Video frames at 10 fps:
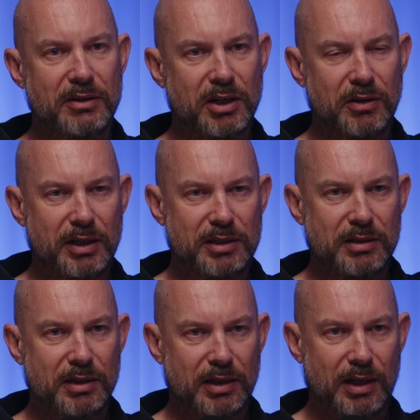So
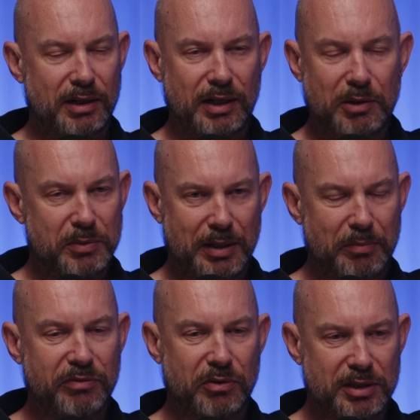like we said before,